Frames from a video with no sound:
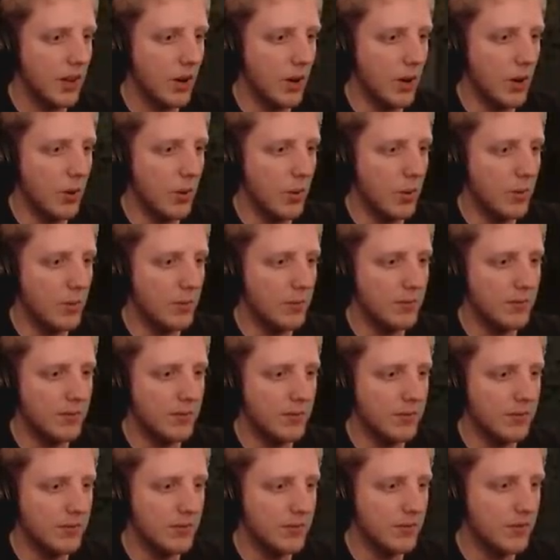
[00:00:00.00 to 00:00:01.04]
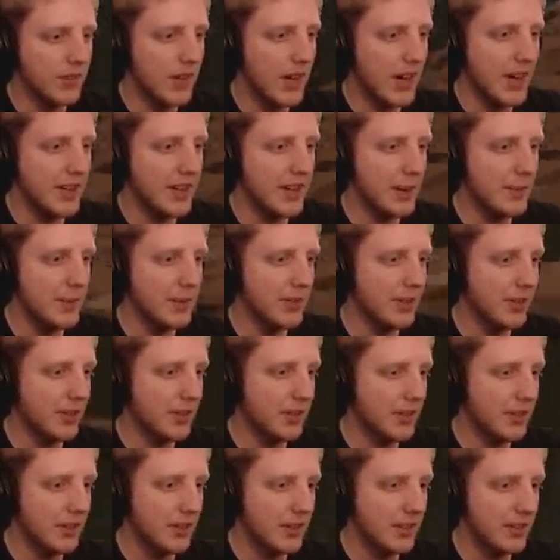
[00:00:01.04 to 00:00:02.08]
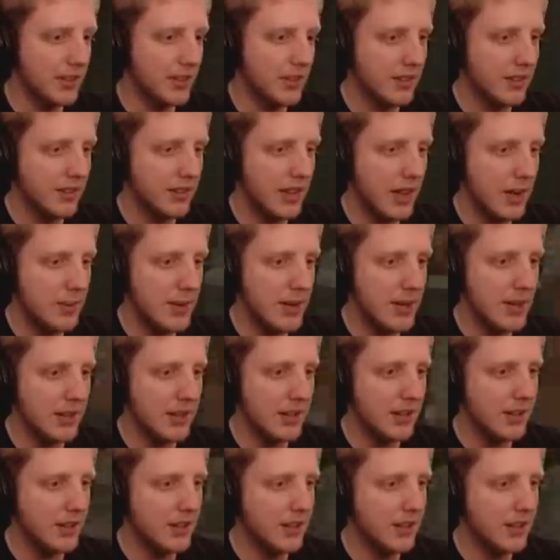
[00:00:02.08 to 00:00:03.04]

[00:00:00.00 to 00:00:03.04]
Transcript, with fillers: Oh! Hi, Diamond. Hey, mate.